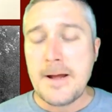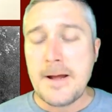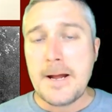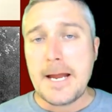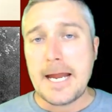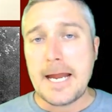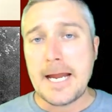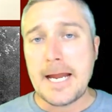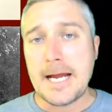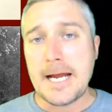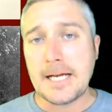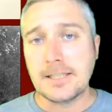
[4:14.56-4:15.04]

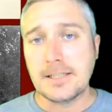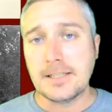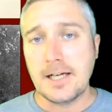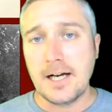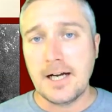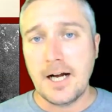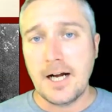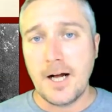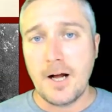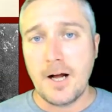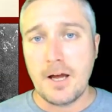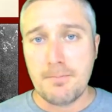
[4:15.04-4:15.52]
and
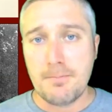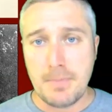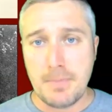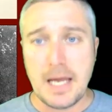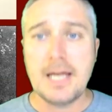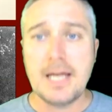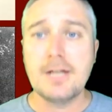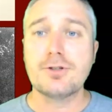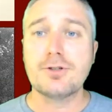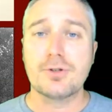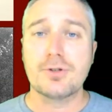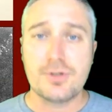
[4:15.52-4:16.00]
a
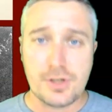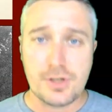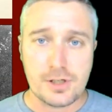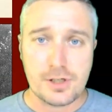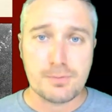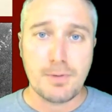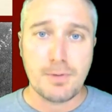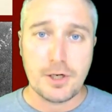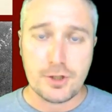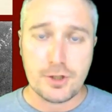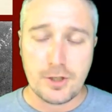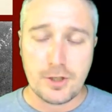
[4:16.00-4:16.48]
major
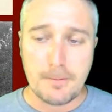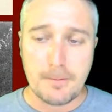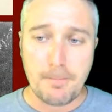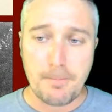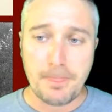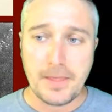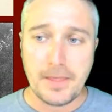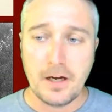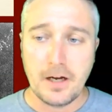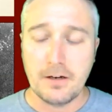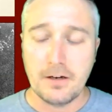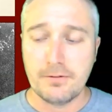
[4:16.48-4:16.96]
suspicion
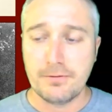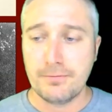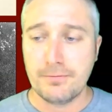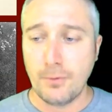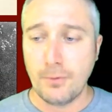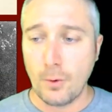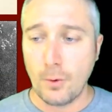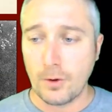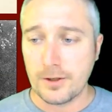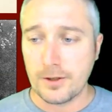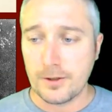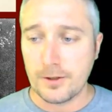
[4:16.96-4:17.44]
of
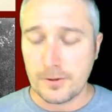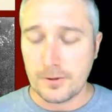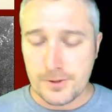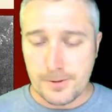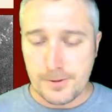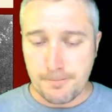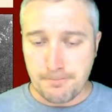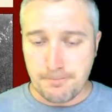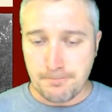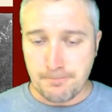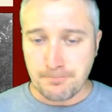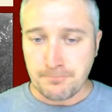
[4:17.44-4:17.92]
foreigners.
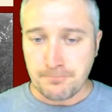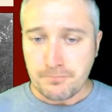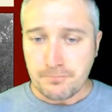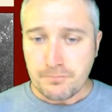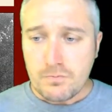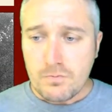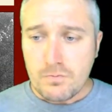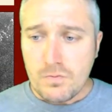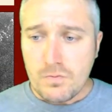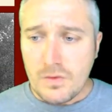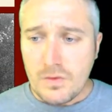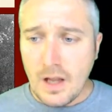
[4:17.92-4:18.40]

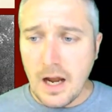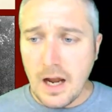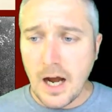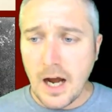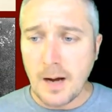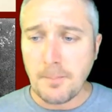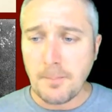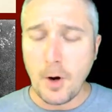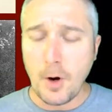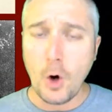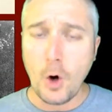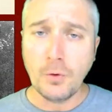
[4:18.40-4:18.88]

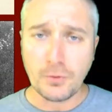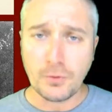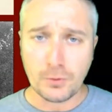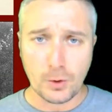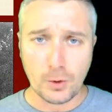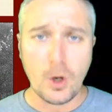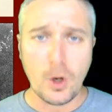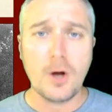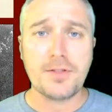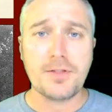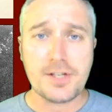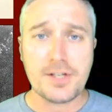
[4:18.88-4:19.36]

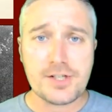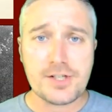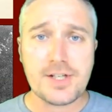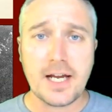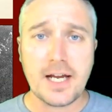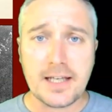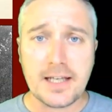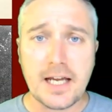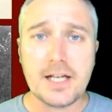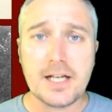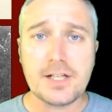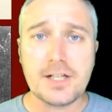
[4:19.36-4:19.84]
Overall, this
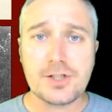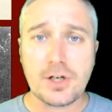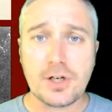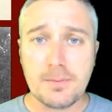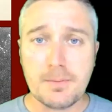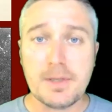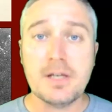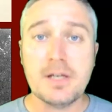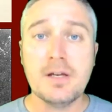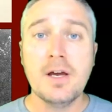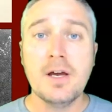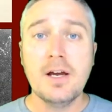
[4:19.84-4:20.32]
decade is going to
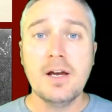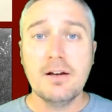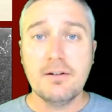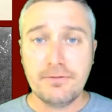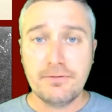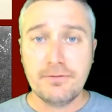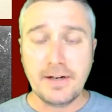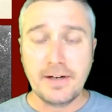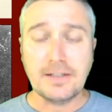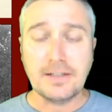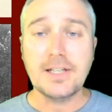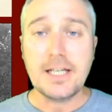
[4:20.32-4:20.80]
be
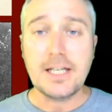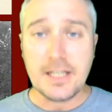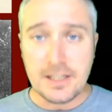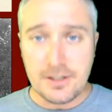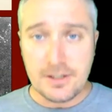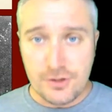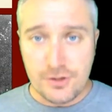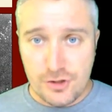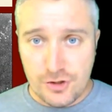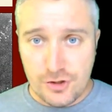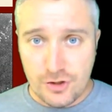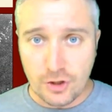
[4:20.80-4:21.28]
fairly
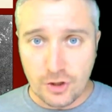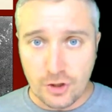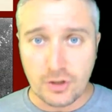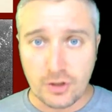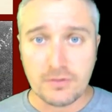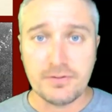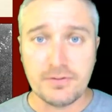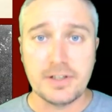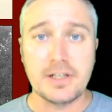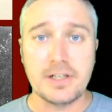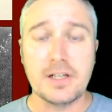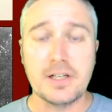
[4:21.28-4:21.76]

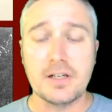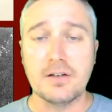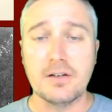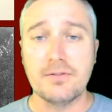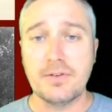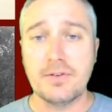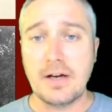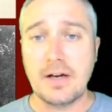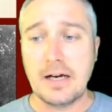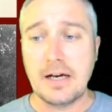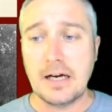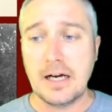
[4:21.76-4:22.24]
conservative
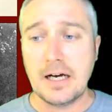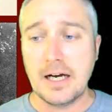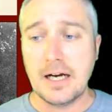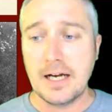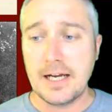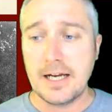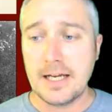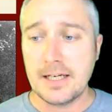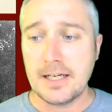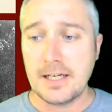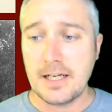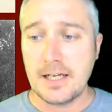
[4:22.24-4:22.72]

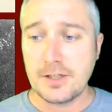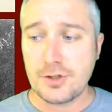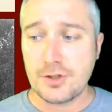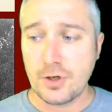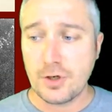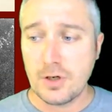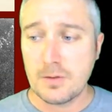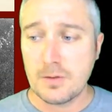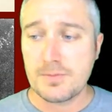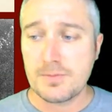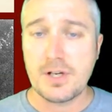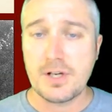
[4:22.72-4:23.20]
in
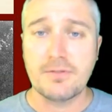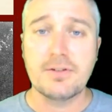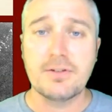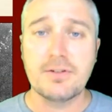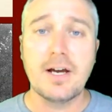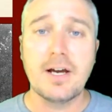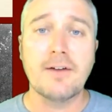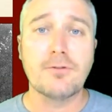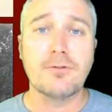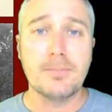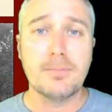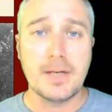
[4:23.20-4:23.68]
terms of
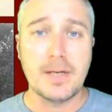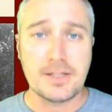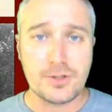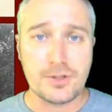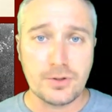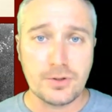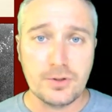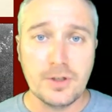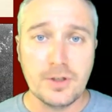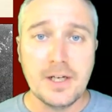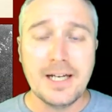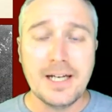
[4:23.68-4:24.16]

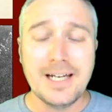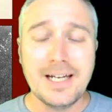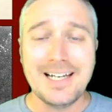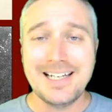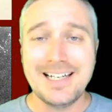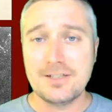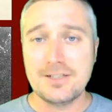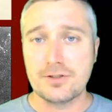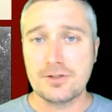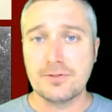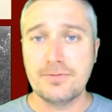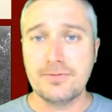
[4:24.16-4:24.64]
governmental
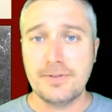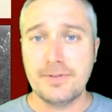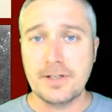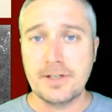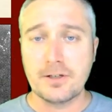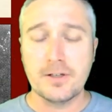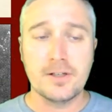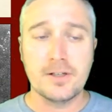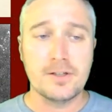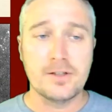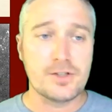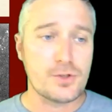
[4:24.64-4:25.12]

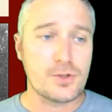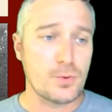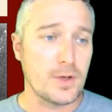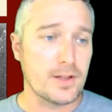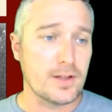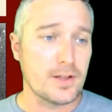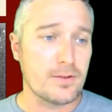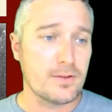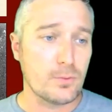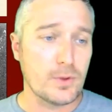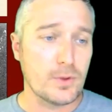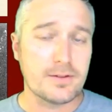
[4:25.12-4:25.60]
interference
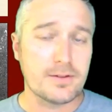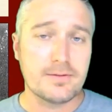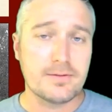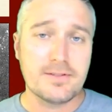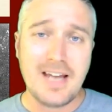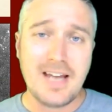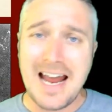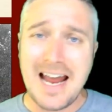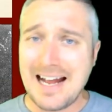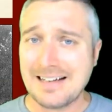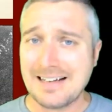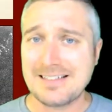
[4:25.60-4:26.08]
with
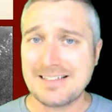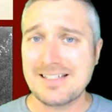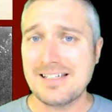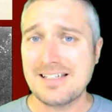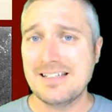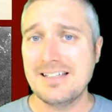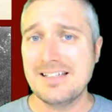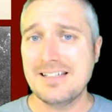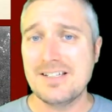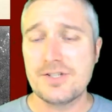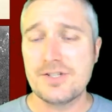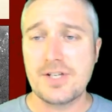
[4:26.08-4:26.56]

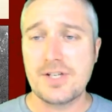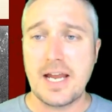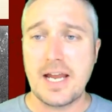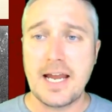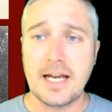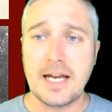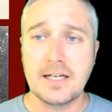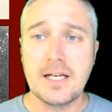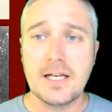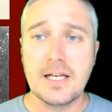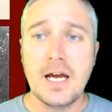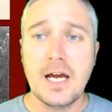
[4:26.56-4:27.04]
taxes
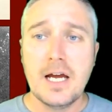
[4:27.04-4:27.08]
and